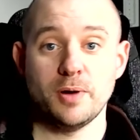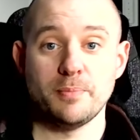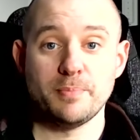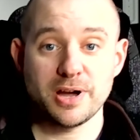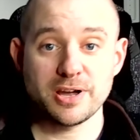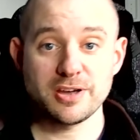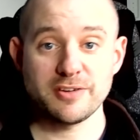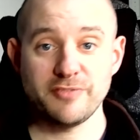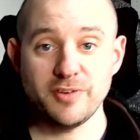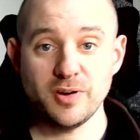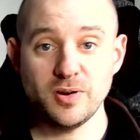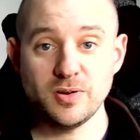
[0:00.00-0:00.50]

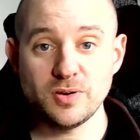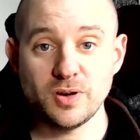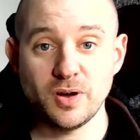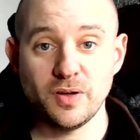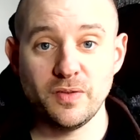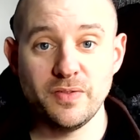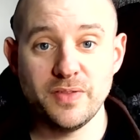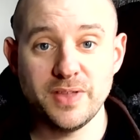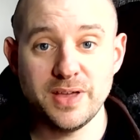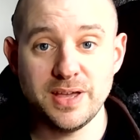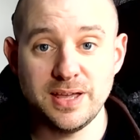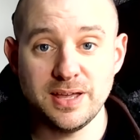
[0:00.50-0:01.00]
microphone
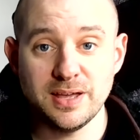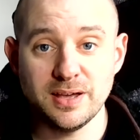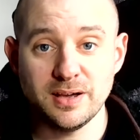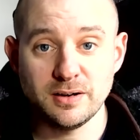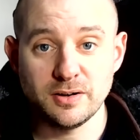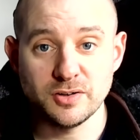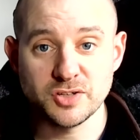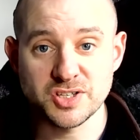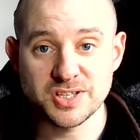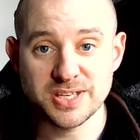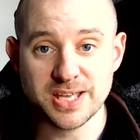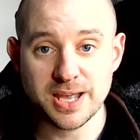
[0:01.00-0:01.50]
on the
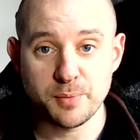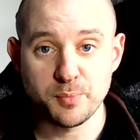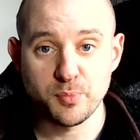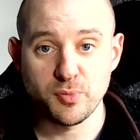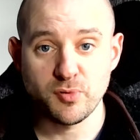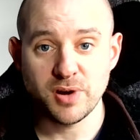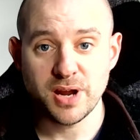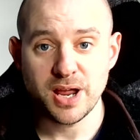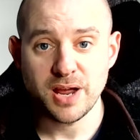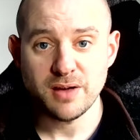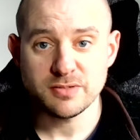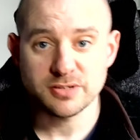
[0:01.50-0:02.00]
Logitech Brio.